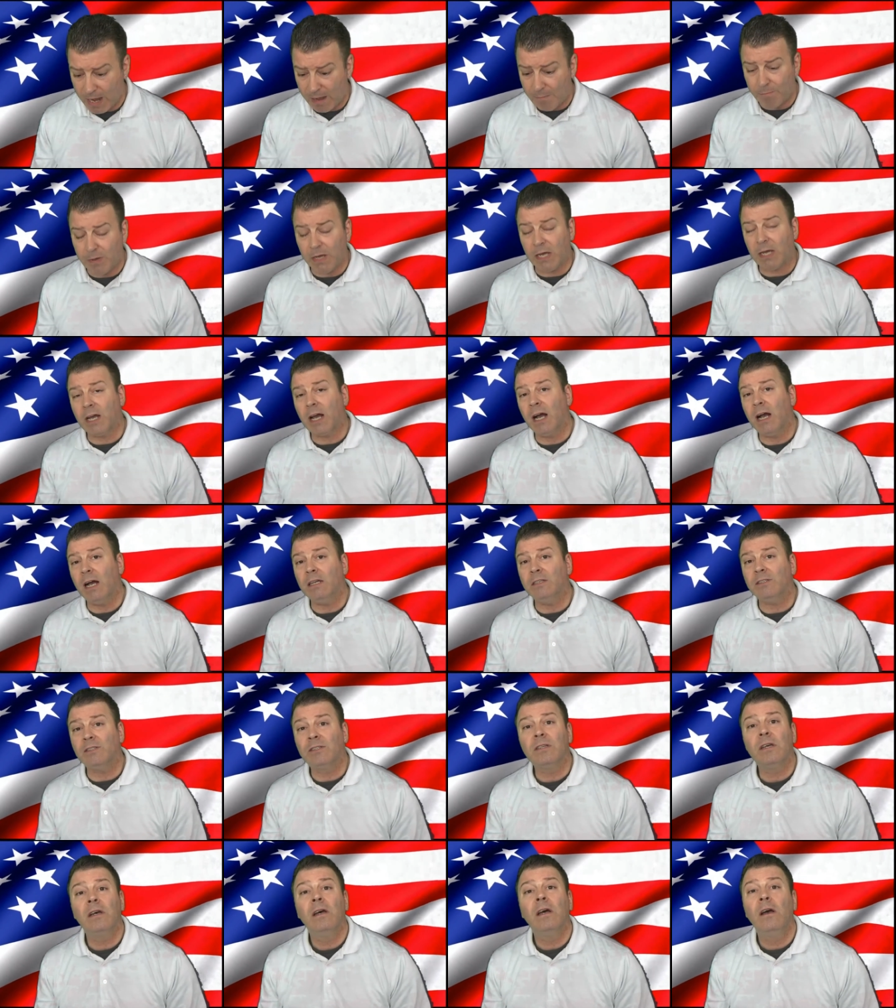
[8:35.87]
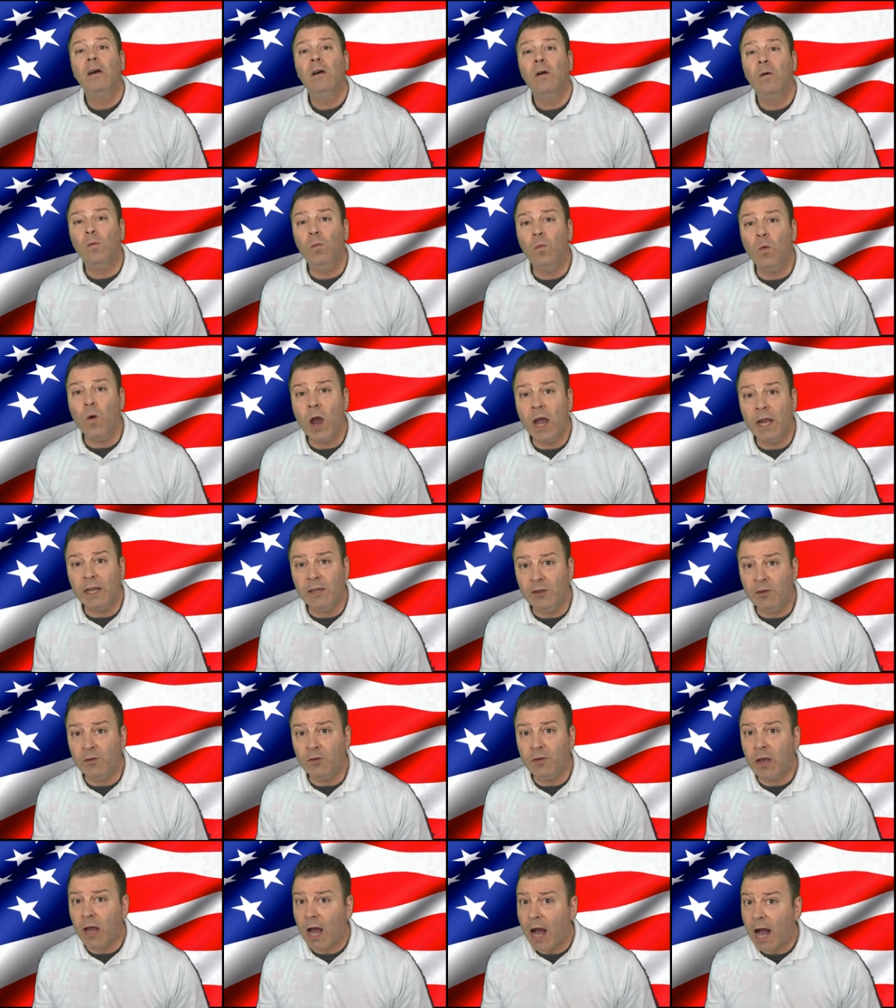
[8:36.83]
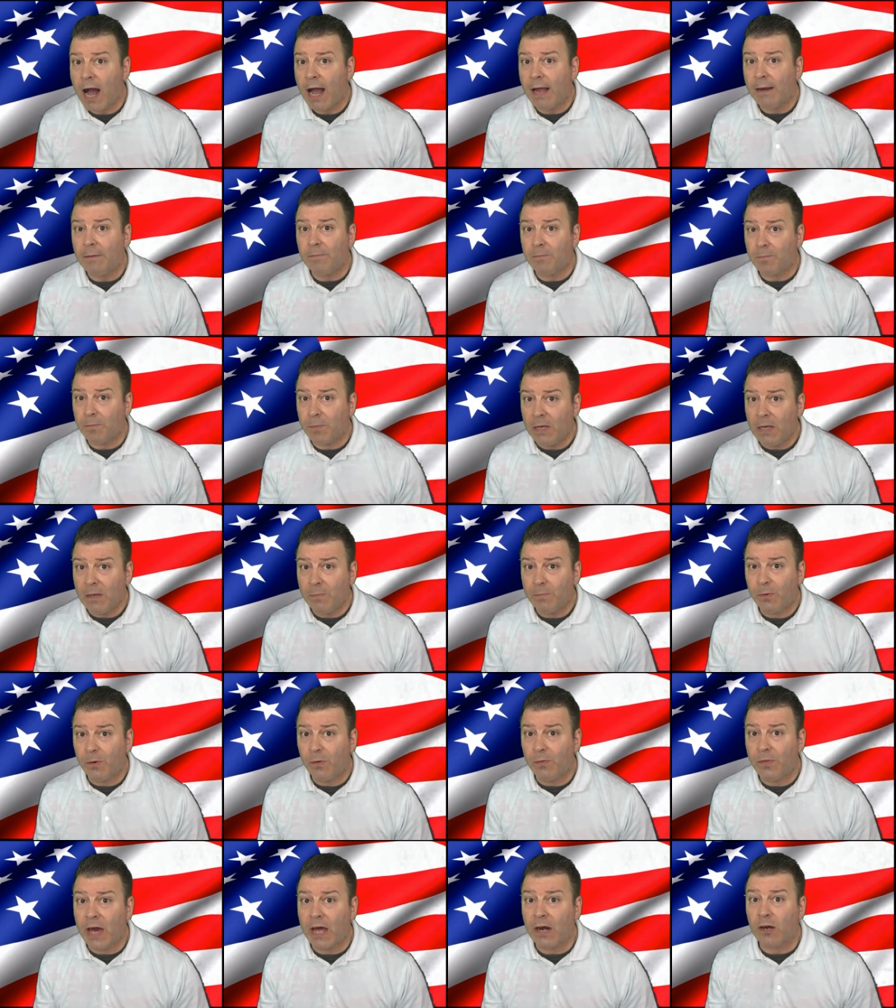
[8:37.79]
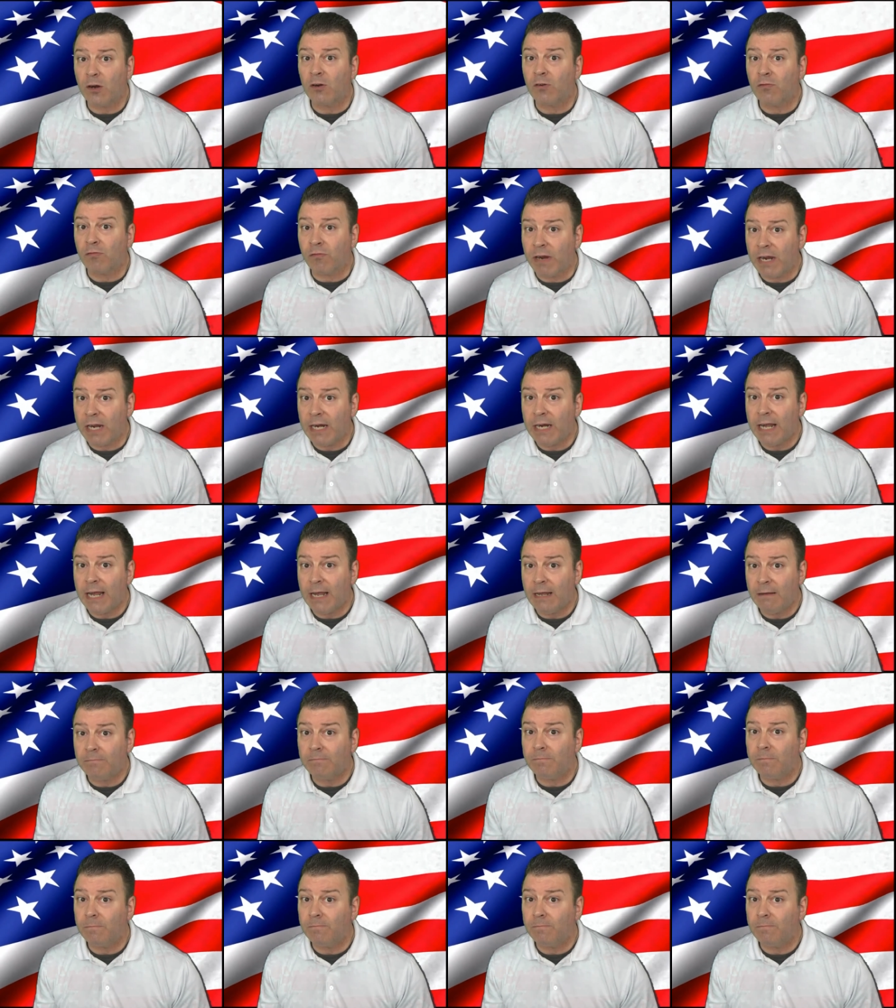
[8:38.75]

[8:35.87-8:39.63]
Because when you got people that are greedy